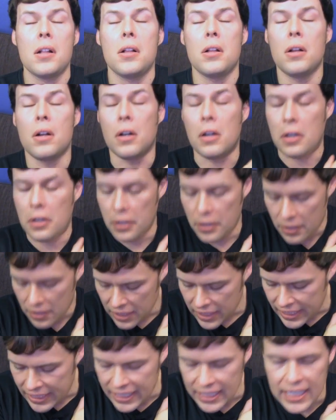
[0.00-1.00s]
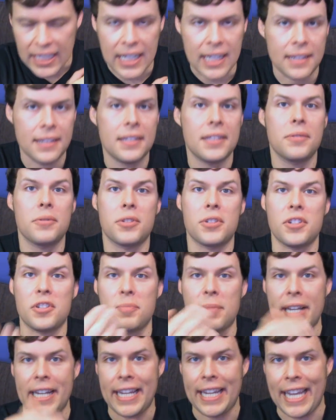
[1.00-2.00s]
Oh, thank God. It was
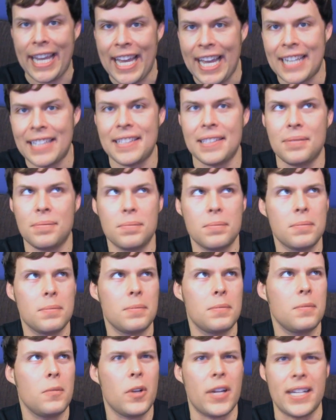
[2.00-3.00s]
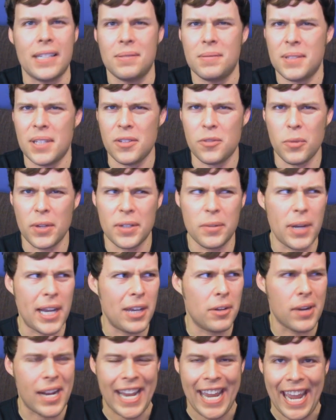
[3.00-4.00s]
just my cat. Wait, since when do
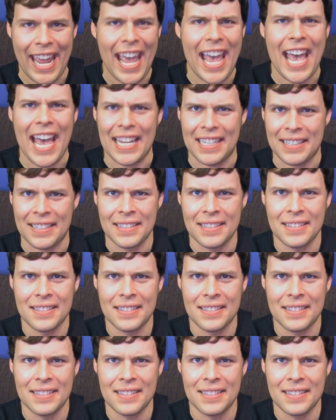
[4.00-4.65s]
I own a cat?